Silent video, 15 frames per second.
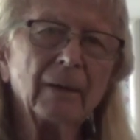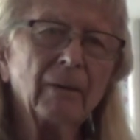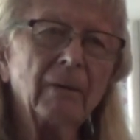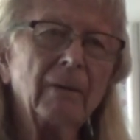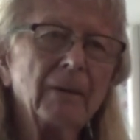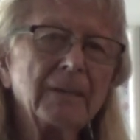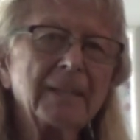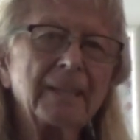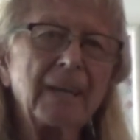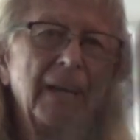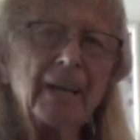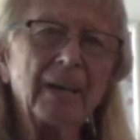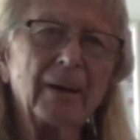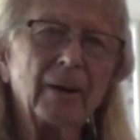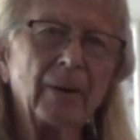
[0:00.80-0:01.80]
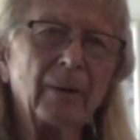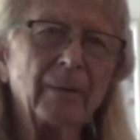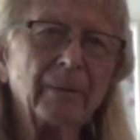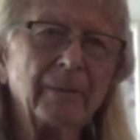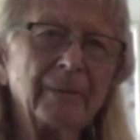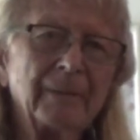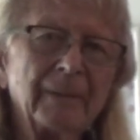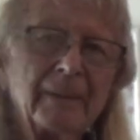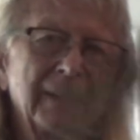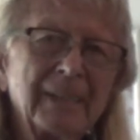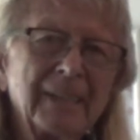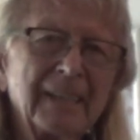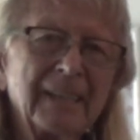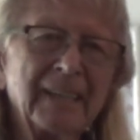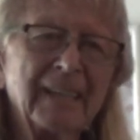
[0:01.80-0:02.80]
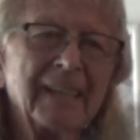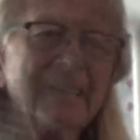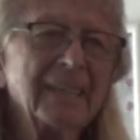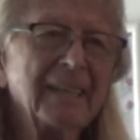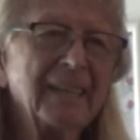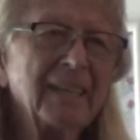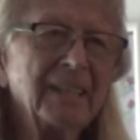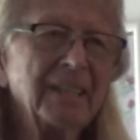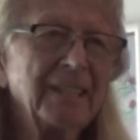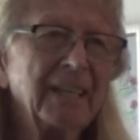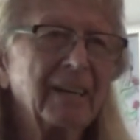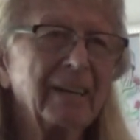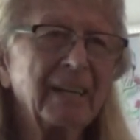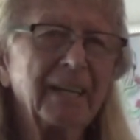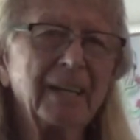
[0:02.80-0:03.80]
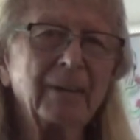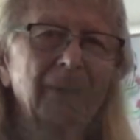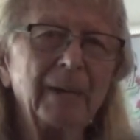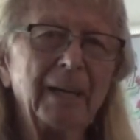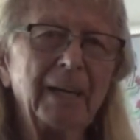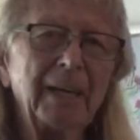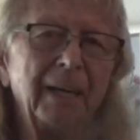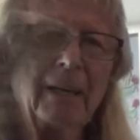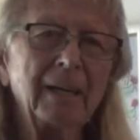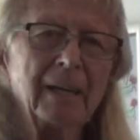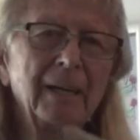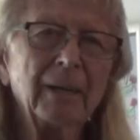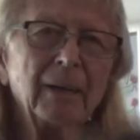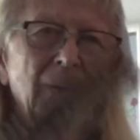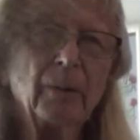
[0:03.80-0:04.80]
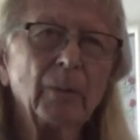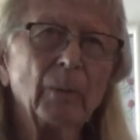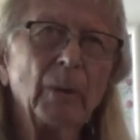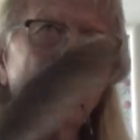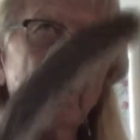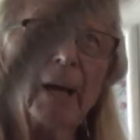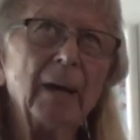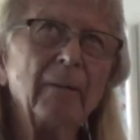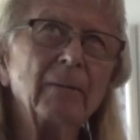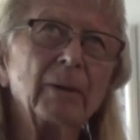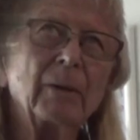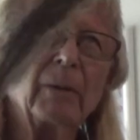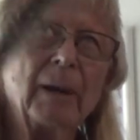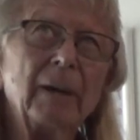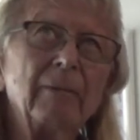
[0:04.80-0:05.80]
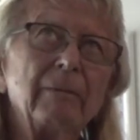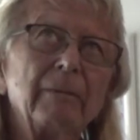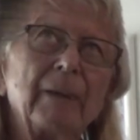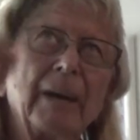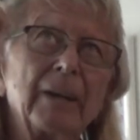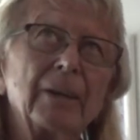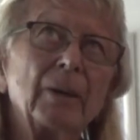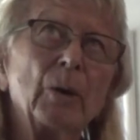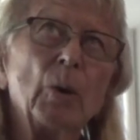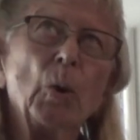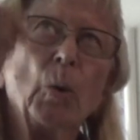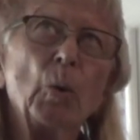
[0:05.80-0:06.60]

Wholesale. Wholesale. Cherokee greeting. Wave the great feather